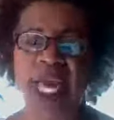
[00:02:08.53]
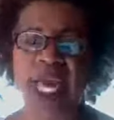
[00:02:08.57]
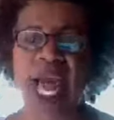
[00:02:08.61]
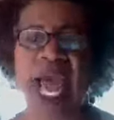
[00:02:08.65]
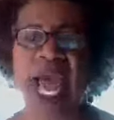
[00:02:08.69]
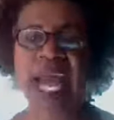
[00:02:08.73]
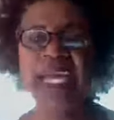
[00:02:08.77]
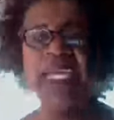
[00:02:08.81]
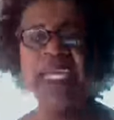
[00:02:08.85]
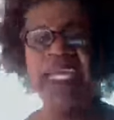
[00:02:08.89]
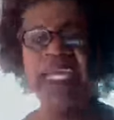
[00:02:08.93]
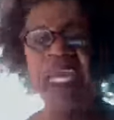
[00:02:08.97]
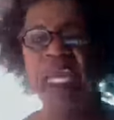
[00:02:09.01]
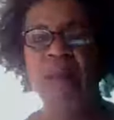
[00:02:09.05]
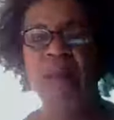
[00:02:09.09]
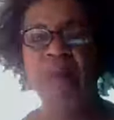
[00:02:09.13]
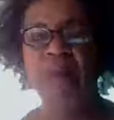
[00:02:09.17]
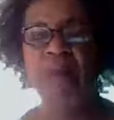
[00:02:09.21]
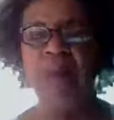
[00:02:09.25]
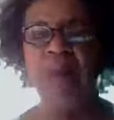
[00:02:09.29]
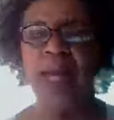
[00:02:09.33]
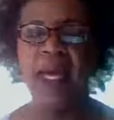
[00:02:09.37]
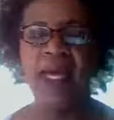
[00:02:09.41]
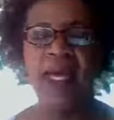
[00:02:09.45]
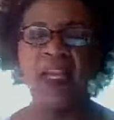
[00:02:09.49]
I kept
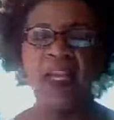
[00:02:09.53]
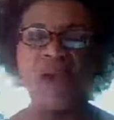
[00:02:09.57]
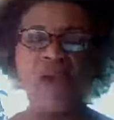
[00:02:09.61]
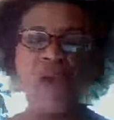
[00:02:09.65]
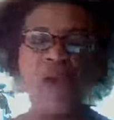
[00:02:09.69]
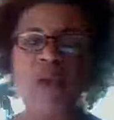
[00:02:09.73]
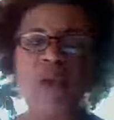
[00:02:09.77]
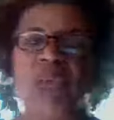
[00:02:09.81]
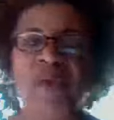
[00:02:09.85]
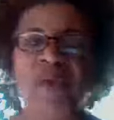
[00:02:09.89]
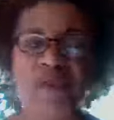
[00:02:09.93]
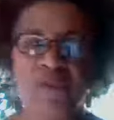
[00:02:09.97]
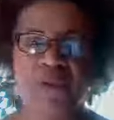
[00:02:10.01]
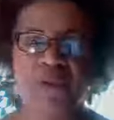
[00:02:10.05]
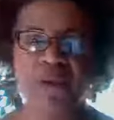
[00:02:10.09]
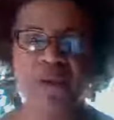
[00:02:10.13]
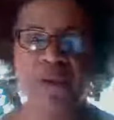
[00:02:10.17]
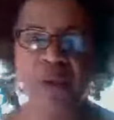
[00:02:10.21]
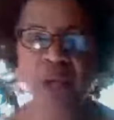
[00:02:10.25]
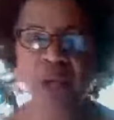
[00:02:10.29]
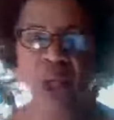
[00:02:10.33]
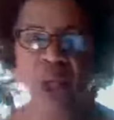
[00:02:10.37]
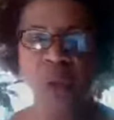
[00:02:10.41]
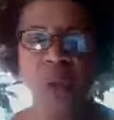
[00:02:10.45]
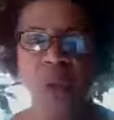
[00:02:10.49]
my grief
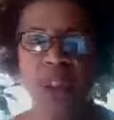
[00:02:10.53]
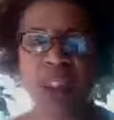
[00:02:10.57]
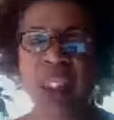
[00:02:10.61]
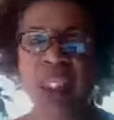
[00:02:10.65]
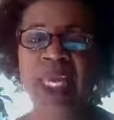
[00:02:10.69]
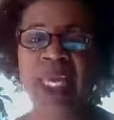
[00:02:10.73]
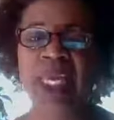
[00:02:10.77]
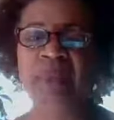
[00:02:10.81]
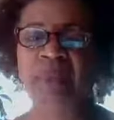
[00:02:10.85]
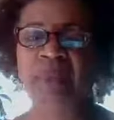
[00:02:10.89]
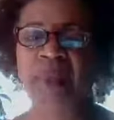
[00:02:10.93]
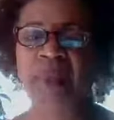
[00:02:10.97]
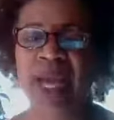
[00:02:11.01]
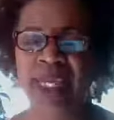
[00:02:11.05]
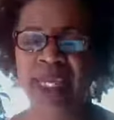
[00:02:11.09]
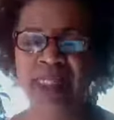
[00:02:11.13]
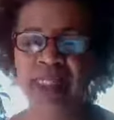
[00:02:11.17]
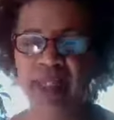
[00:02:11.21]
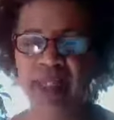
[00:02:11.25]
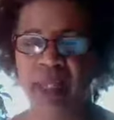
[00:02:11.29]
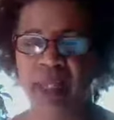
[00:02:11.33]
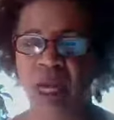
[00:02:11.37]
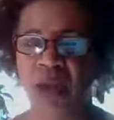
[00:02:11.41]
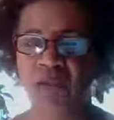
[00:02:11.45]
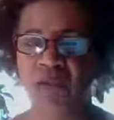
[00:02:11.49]
within
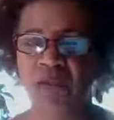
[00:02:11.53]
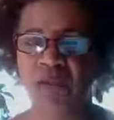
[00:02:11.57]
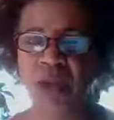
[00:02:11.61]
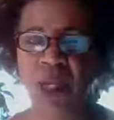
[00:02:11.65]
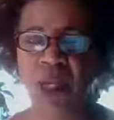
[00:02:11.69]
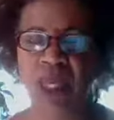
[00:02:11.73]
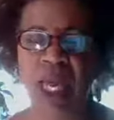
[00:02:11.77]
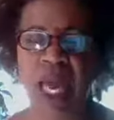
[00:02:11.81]
myself.